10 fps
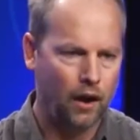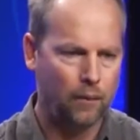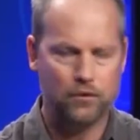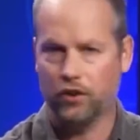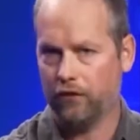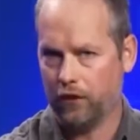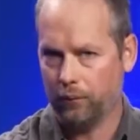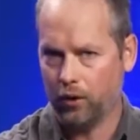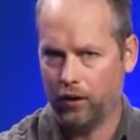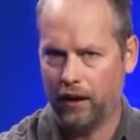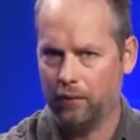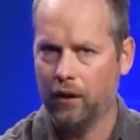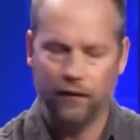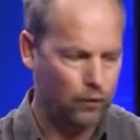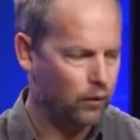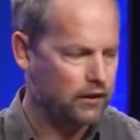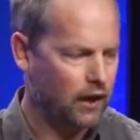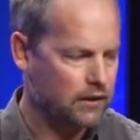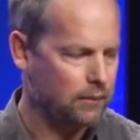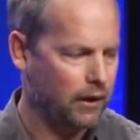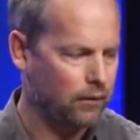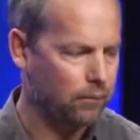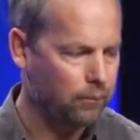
certificate program that really talks about